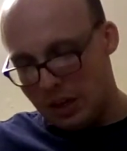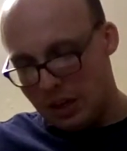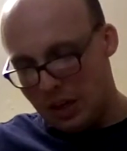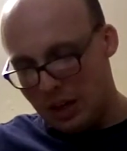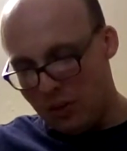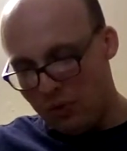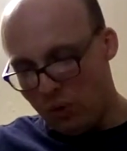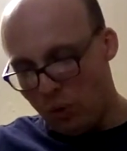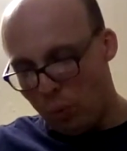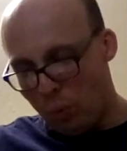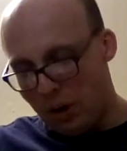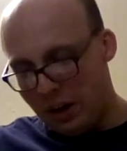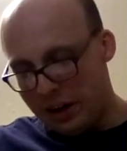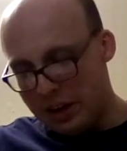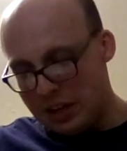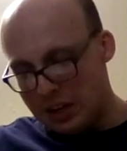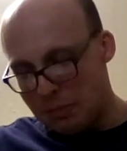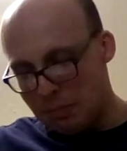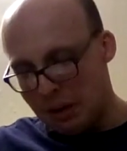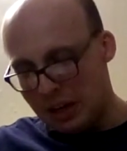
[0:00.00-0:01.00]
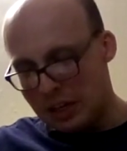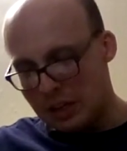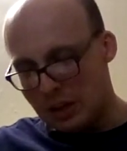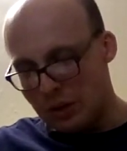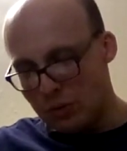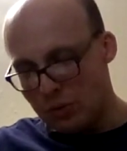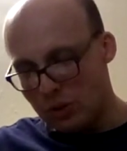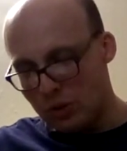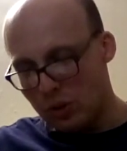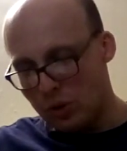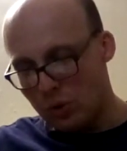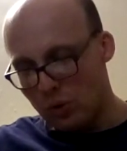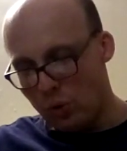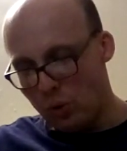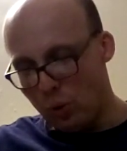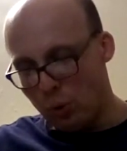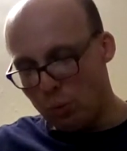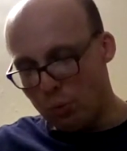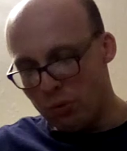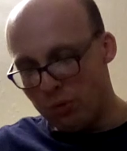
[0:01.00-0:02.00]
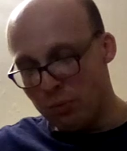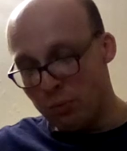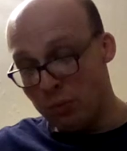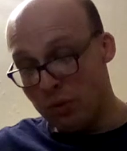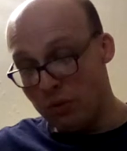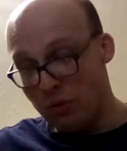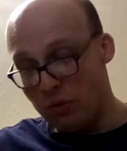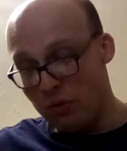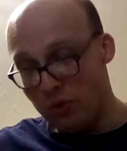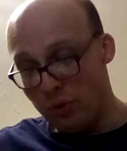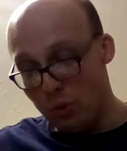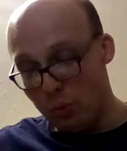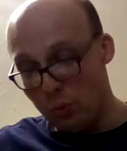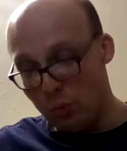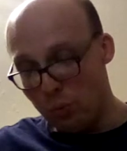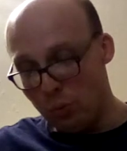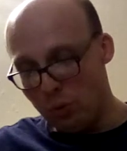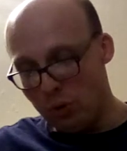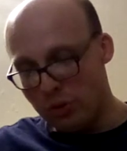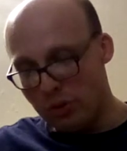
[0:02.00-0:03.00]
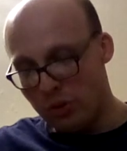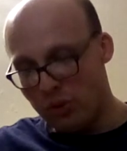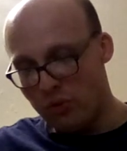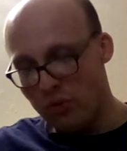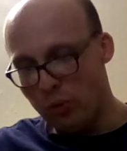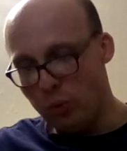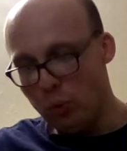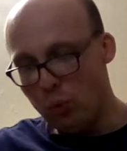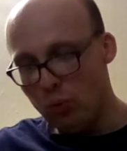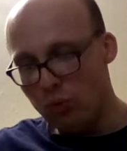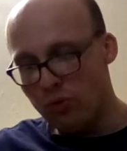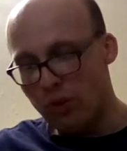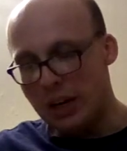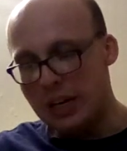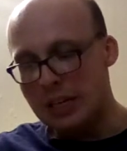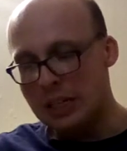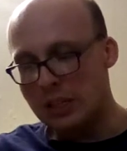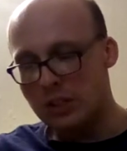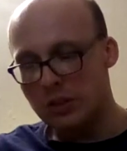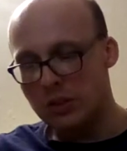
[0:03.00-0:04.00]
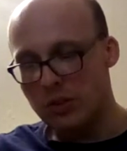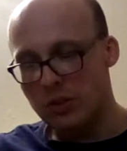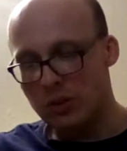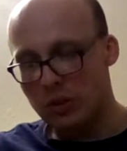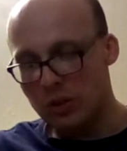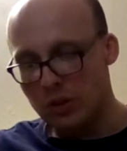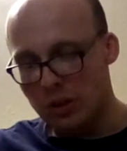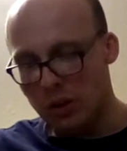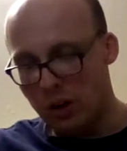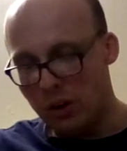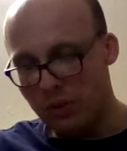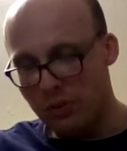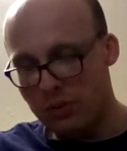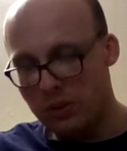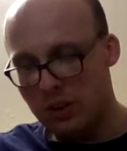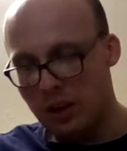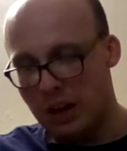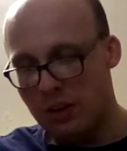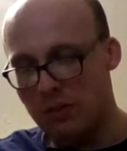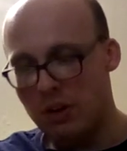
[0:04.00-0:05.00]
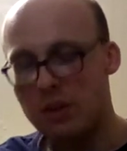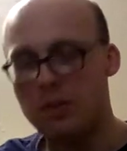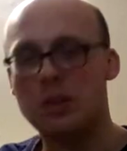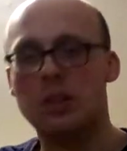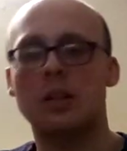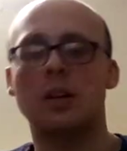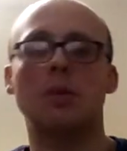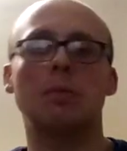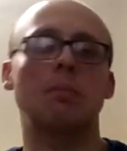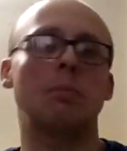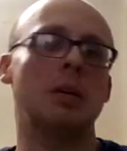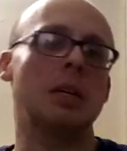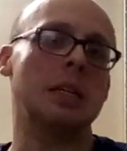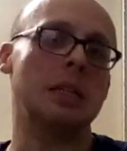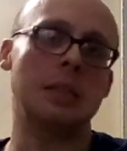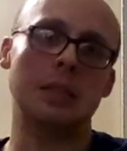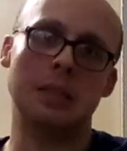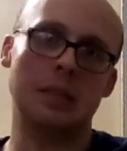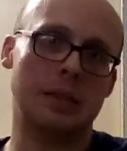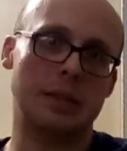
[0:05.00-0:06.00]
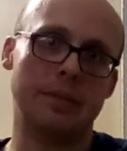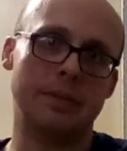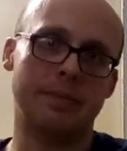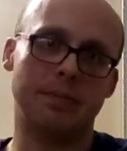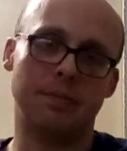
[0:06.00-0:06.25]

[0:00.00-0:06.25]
If a wise man goes to court with a fool, the fool rages and scoffs, and there is no peace.